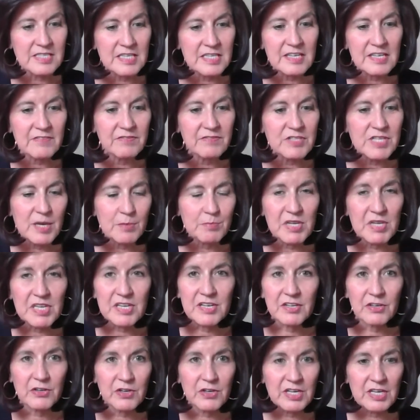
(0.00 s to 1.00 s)
The City of
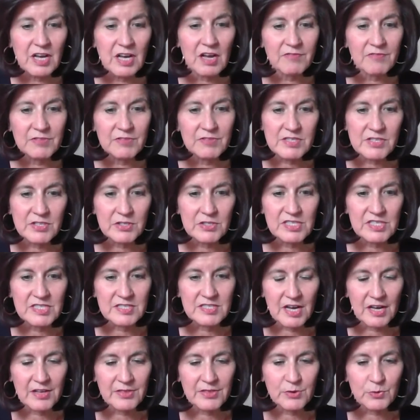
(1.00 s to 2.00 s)
Tempe Hearing Officer
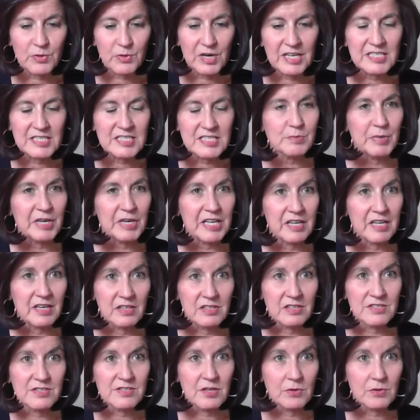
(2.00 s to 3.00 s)
is authorized
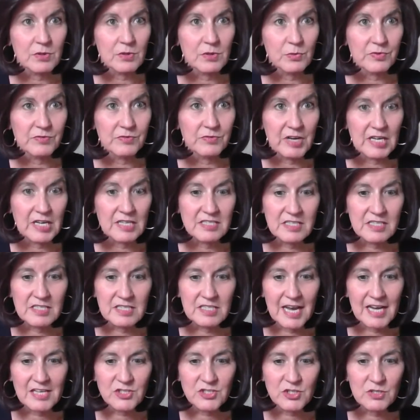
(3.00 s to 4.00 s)
by Arizona
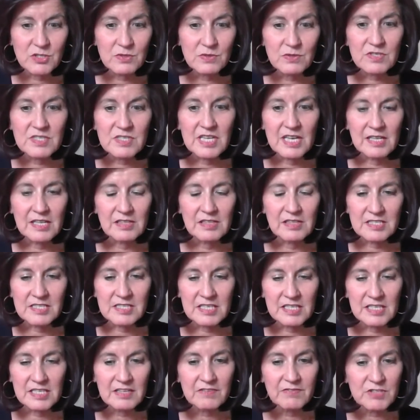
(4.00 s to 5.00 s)
Revised Statutes and the
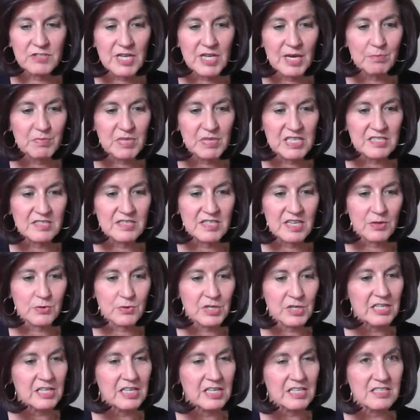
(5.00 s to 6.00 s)
City of Tempe
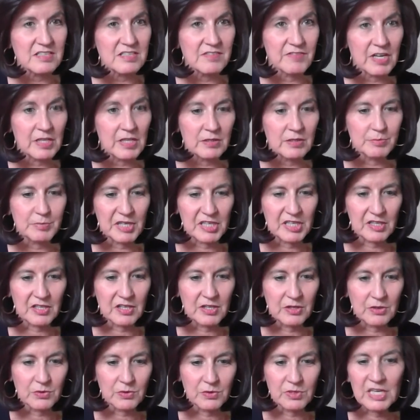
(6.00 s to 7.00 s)
Zoning and
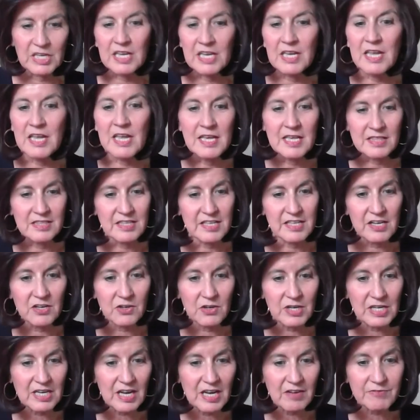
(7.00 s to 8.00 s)
Development Code. The
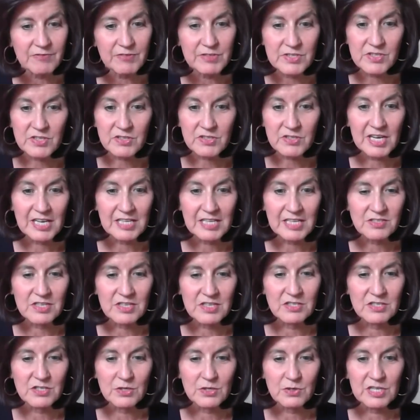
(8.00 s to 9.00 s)
hearing officer
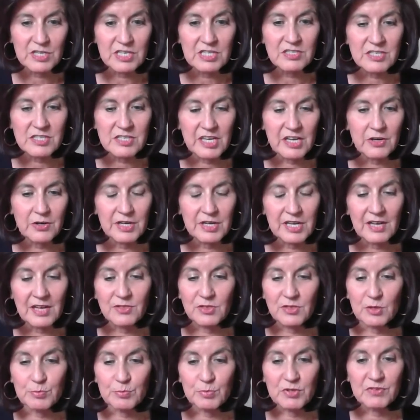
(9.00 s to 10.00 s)
has the duty to
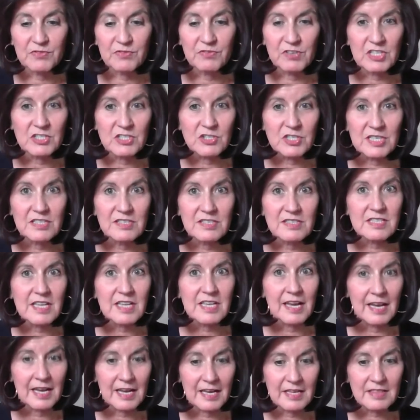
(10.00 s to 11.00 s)
carry out the
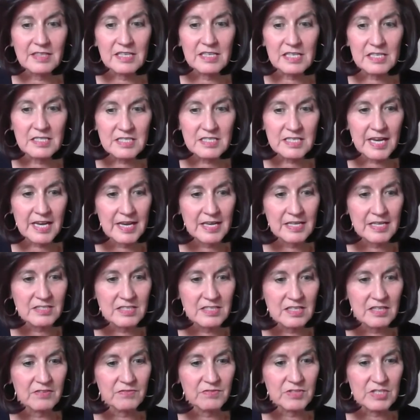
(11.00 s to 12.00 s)
provisions and the
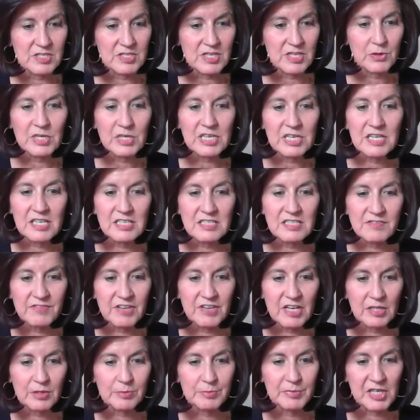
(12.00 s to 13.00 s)
intent of the Zoning and
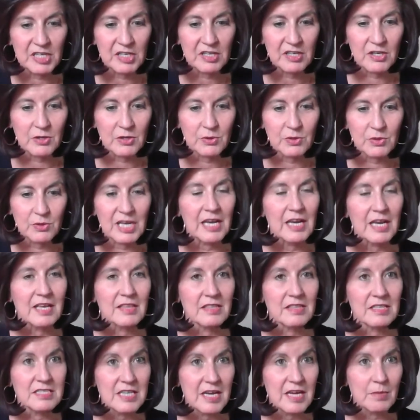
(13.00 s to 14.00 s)
Development Code
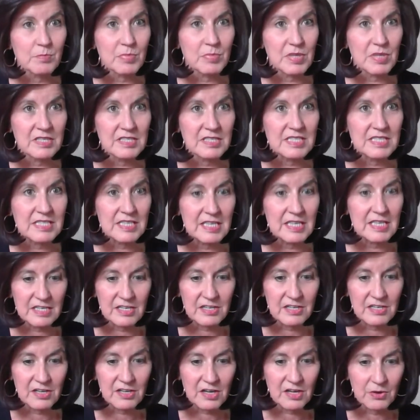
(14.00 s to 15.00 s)
and the Tempe
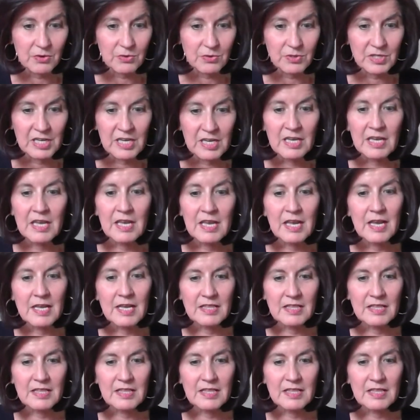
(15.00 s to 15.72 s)
City Code.